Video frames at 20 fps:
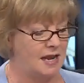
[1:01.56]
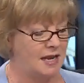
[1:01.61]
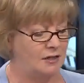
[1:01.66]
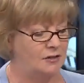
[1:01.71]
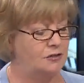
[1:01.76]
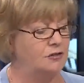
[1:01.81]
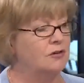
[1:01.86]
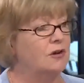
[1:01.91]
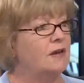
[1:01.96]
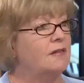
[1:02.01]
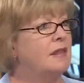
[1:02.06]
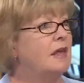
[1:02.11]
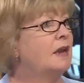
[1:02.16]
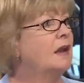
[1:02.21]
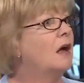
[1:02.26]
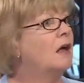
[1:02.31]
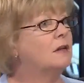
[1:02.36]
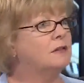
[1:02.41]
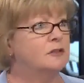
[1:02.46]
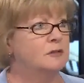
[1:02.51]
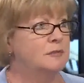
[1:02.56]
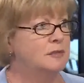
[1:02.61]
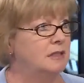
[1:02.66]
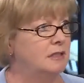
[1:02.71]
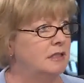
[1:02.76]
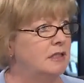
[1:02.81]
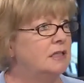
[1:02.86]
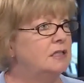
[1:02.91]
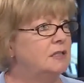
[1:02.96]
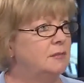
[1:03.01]
nature and then
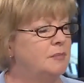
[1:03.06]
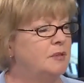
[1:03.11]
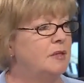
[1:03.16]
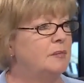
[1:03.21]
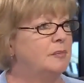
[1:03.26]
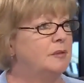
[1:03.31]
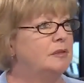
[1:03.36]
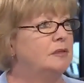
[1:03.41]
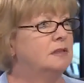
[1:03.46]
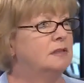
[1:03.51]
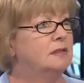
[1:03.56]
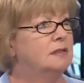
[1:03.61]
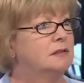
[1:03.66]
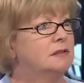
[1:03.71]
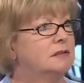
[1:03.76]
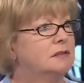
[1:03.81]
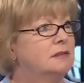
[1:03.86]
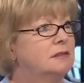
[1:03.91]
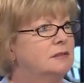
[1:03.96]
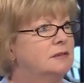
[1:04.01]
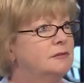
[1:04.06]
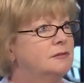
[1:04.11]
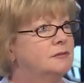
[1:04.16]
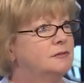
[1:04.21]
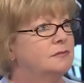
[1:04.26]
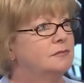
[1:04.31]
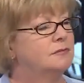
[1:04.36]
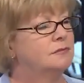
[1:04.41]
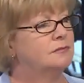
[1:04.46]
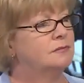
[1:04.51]
ultimately to people?
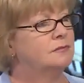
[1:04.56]
Well,